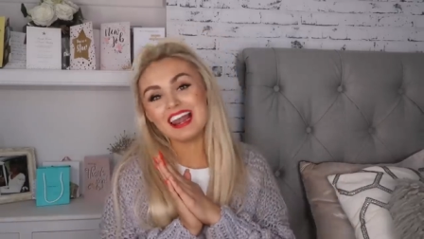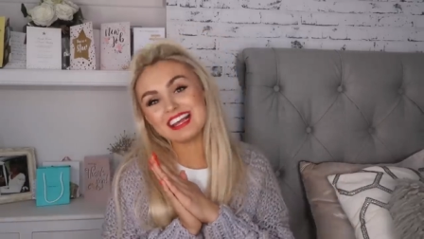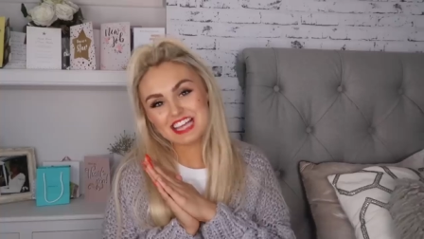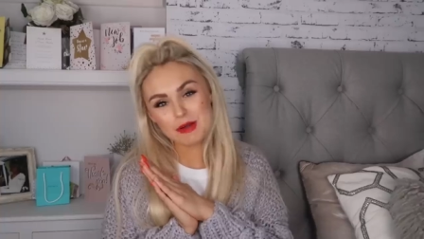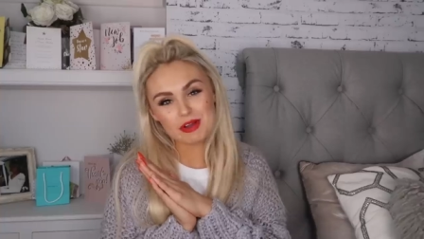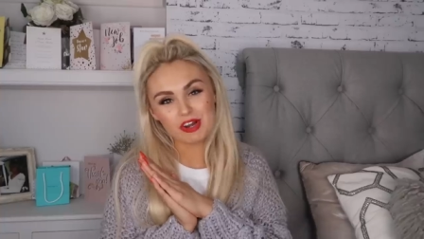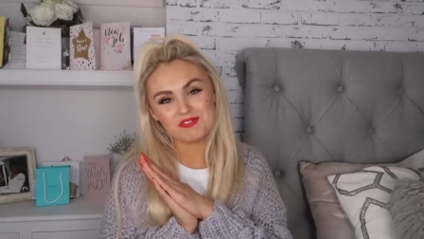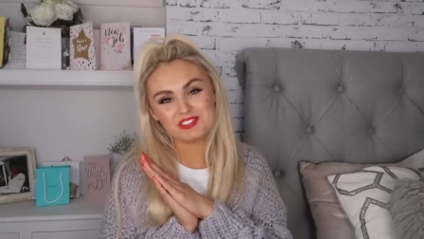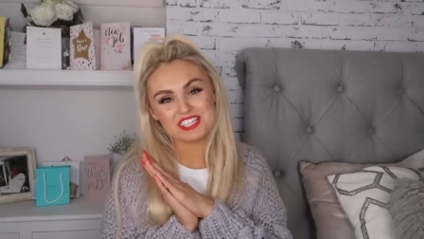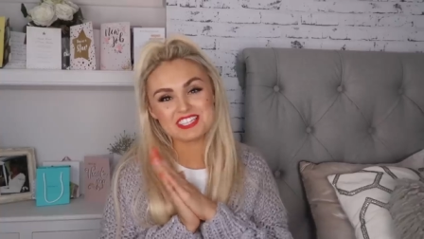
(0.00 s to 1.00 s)
let's get a wiggle
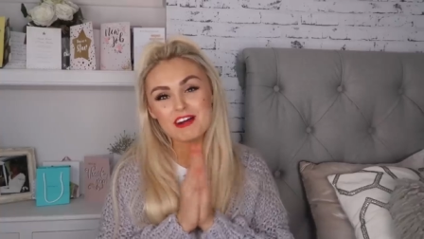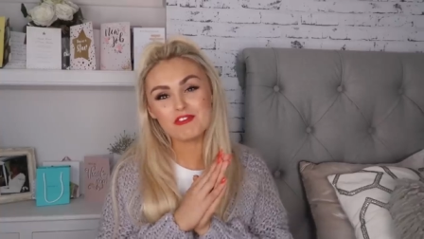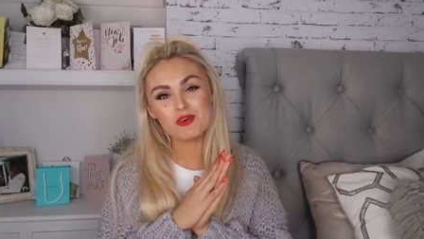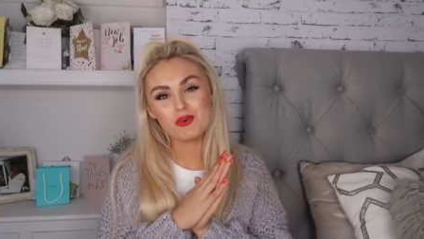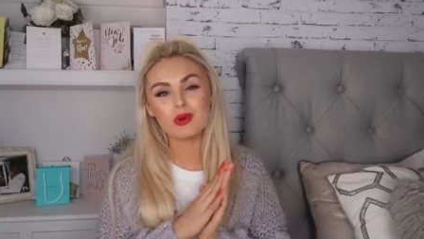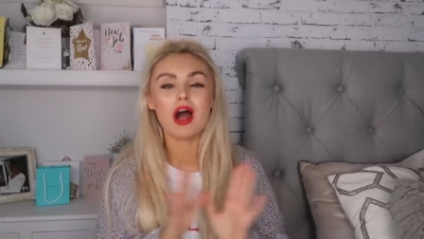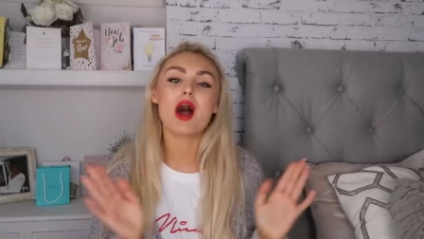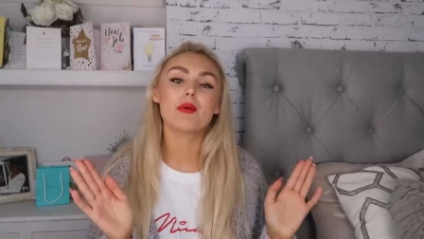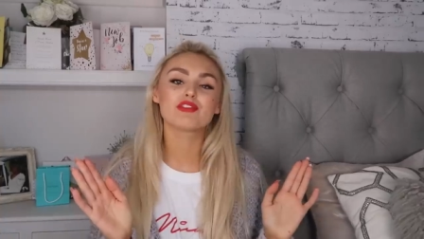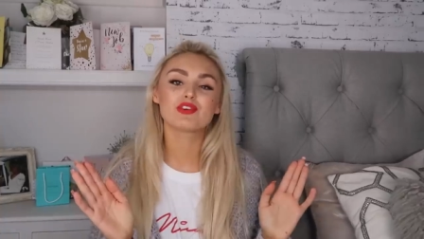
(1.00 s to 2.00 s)
on with this Zaful haul.
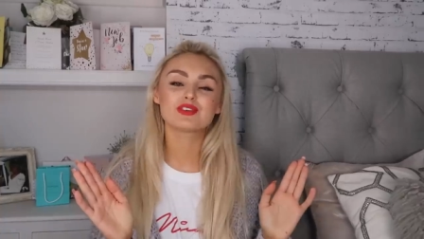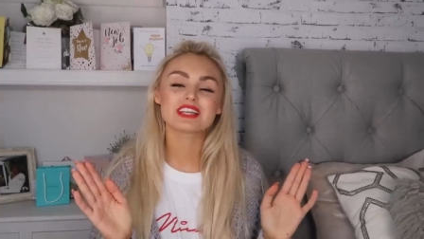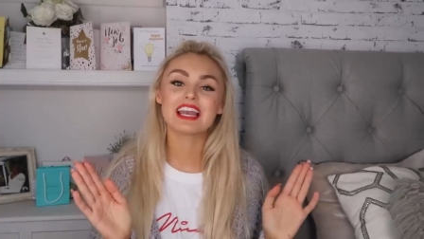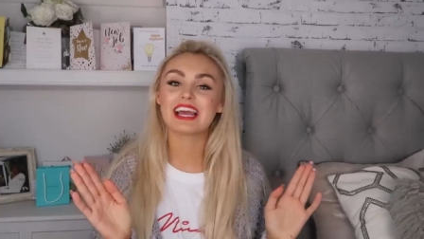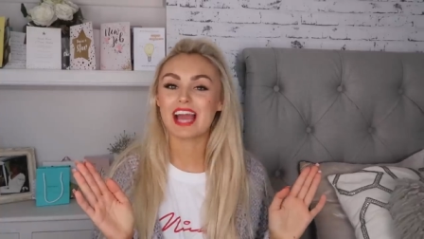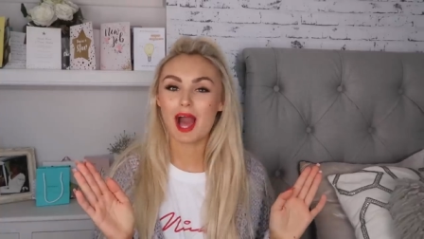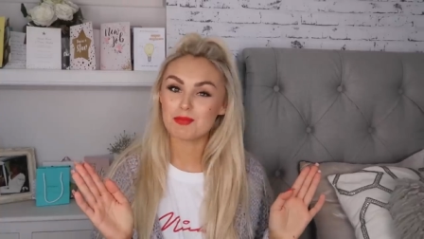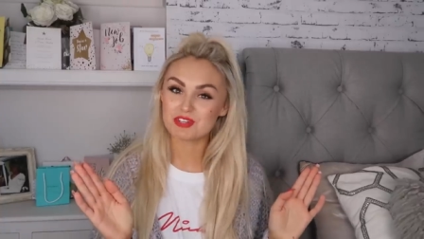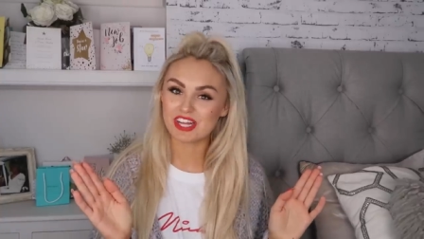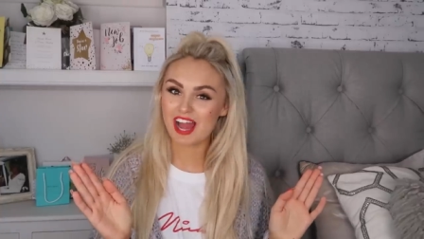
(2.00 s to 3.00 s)
I will of course link
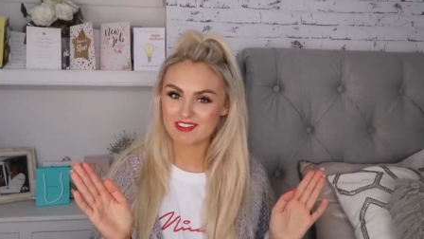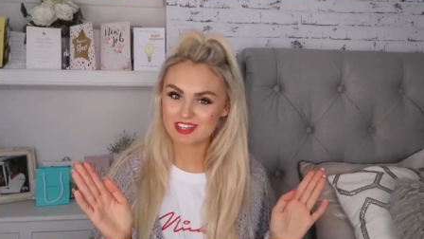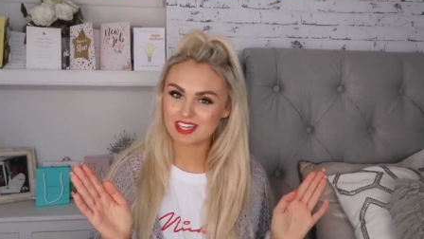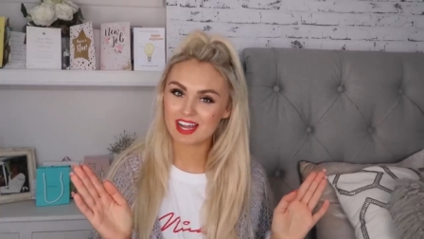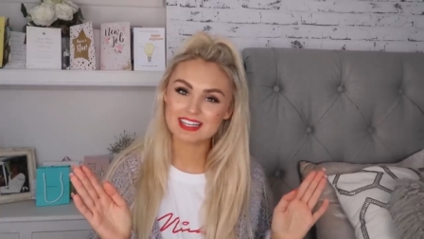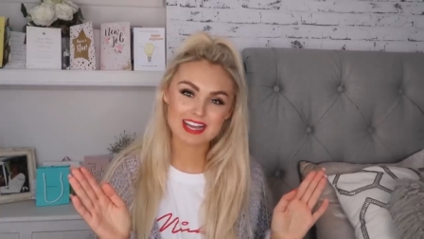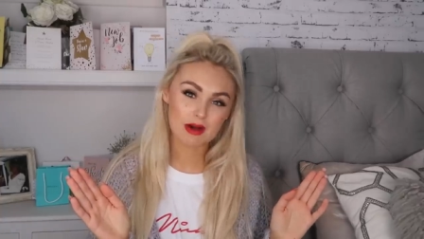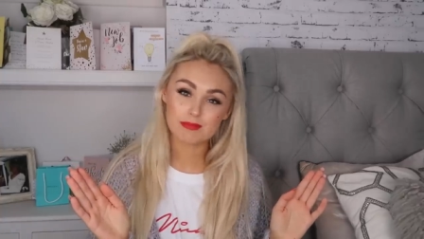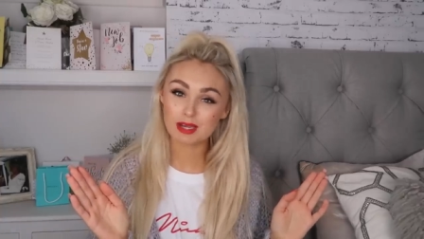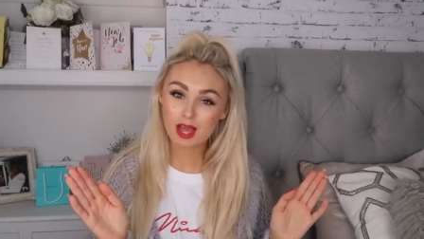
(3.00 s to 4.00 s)
absolutely everything
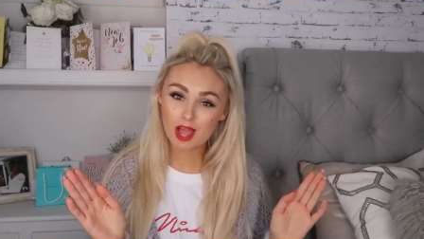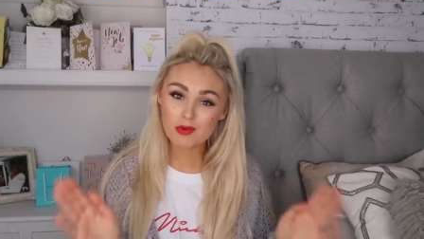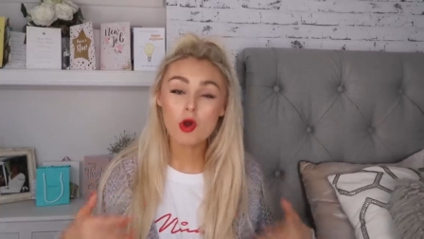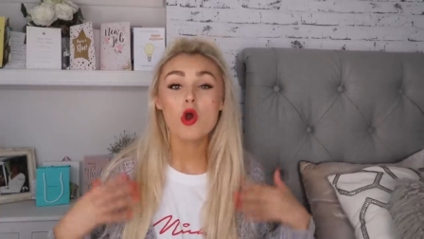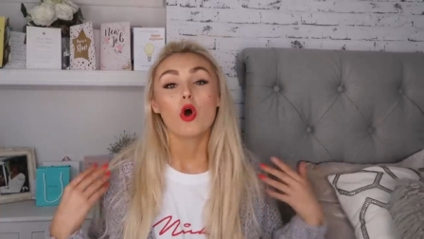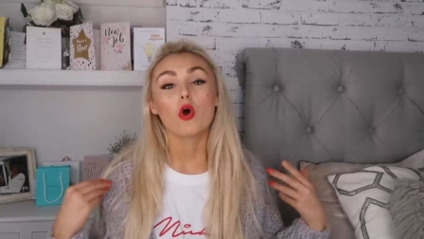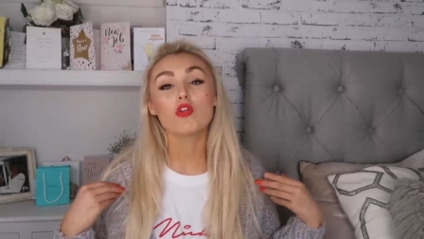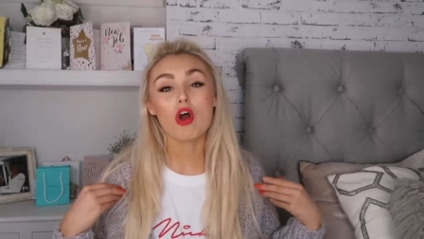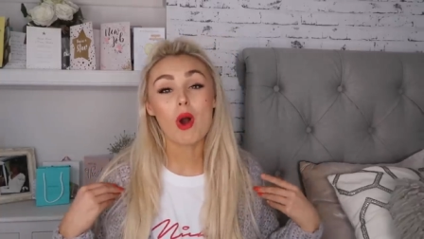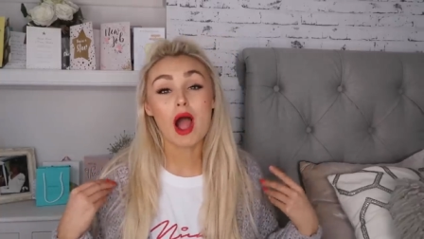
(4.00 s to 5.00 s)
down below.
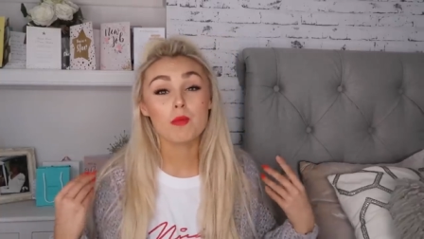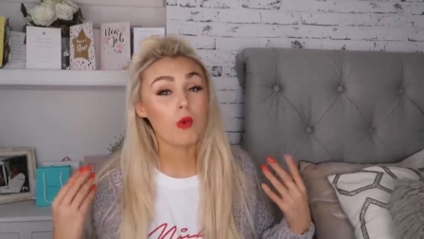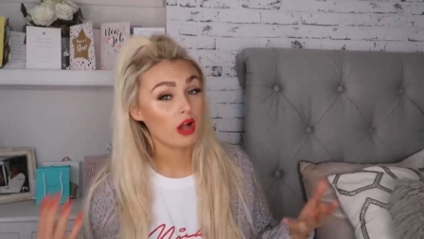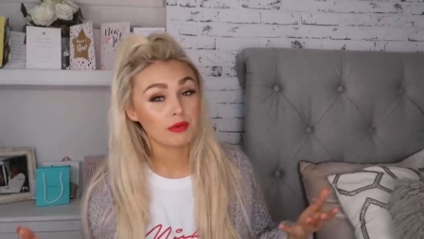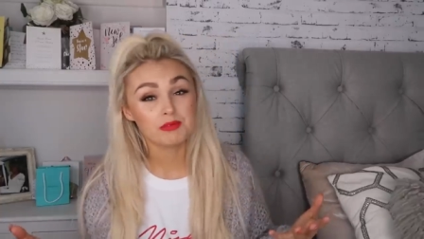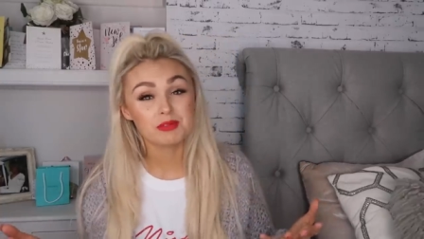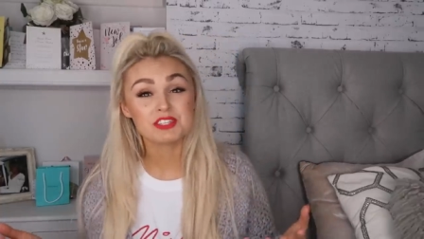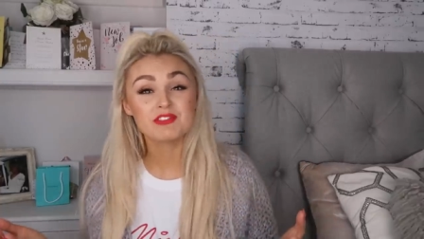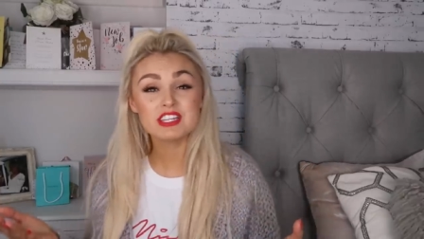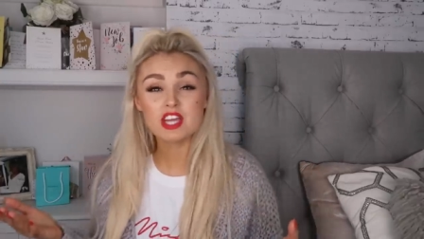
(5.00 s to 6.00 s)
Although I am working with them on
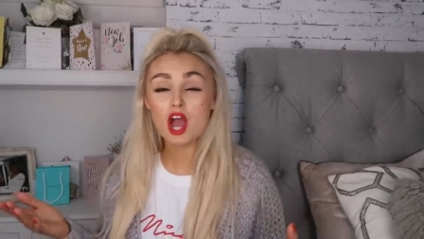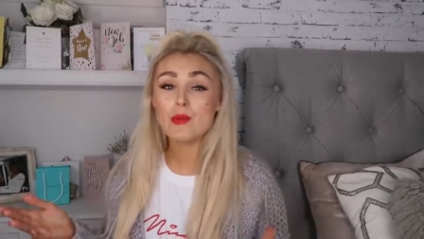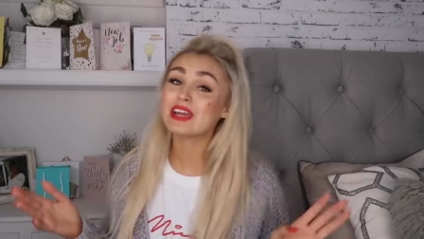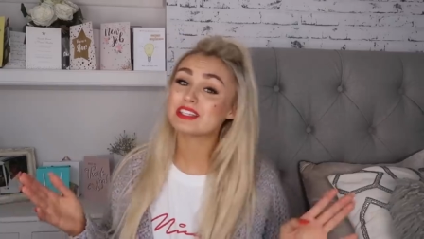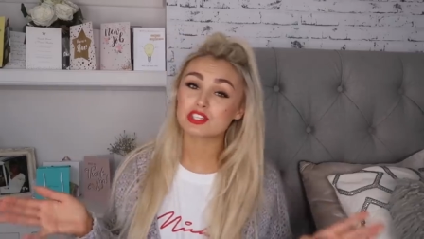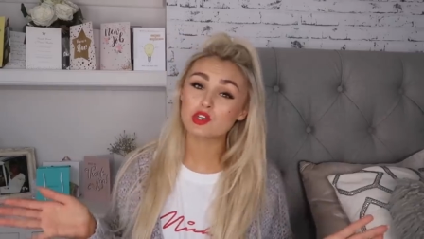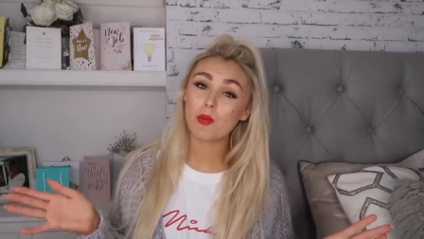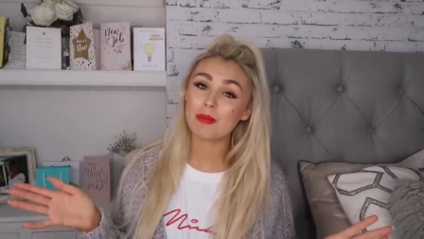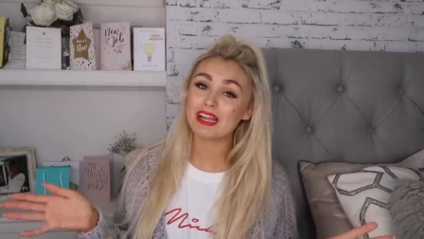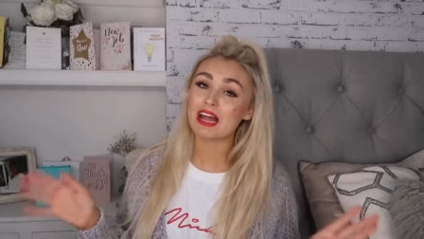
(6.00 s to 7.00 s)
this video, it does
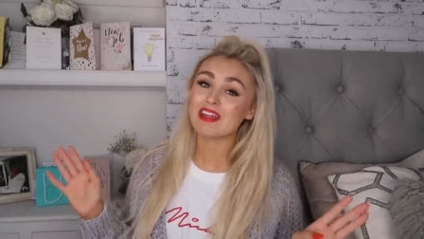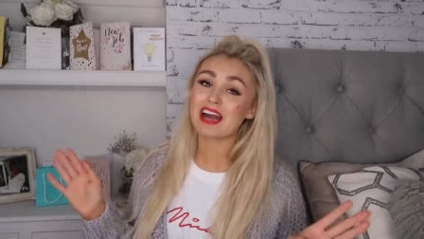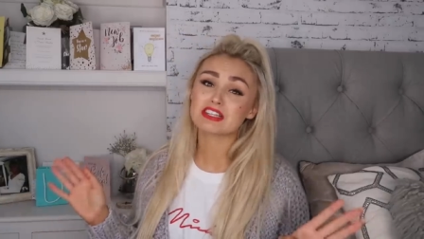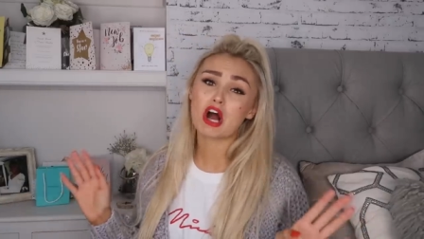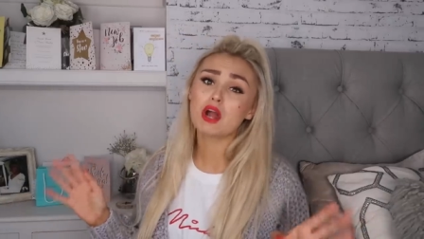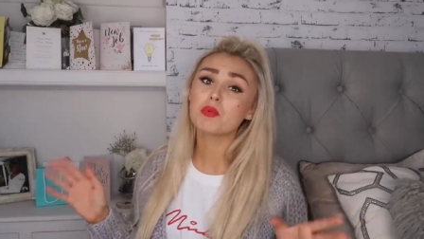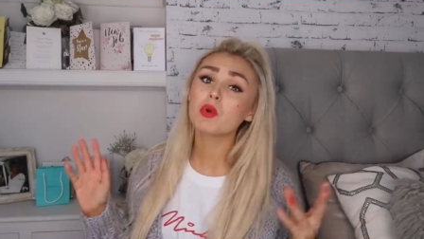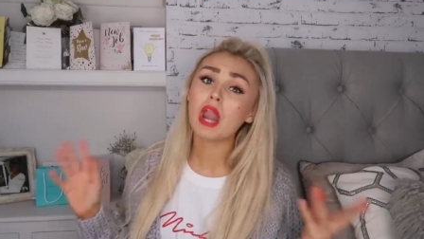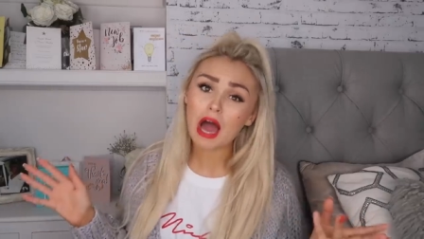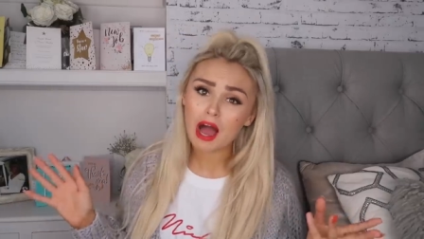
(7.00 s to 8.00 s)
not mean that I
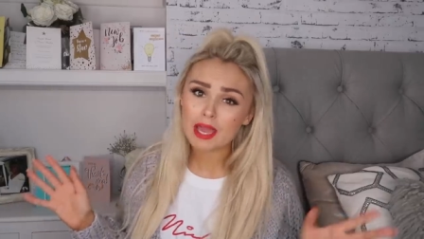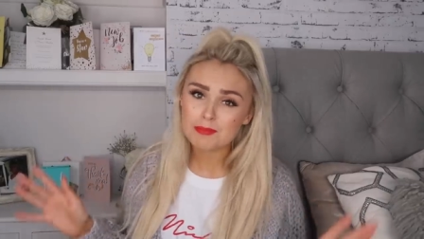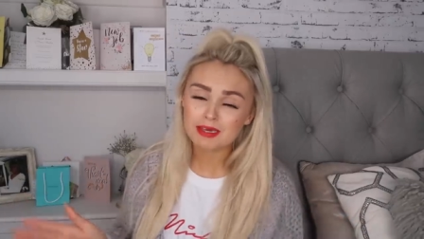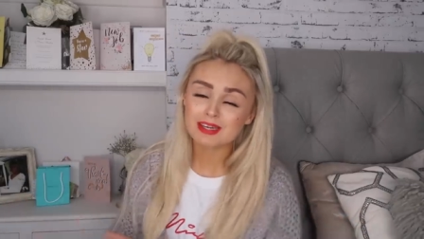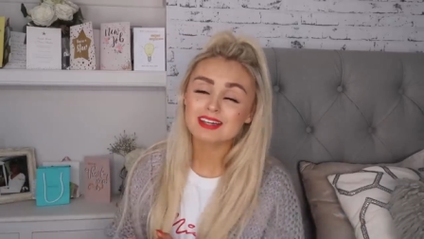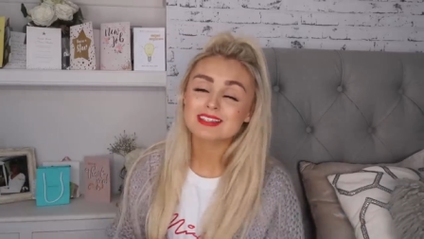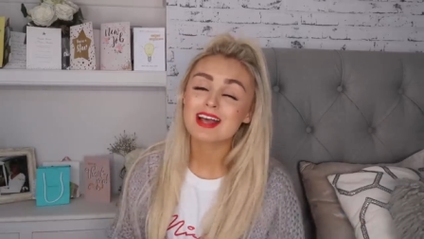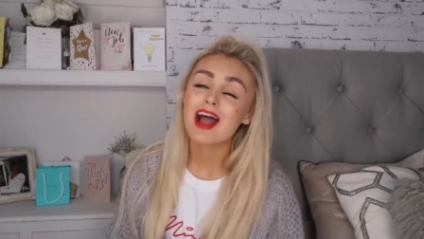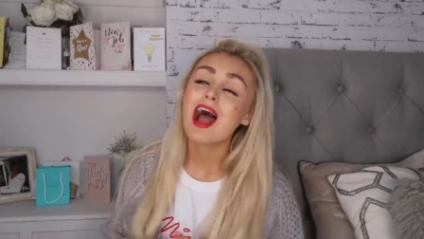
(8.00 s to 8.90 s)
will lie because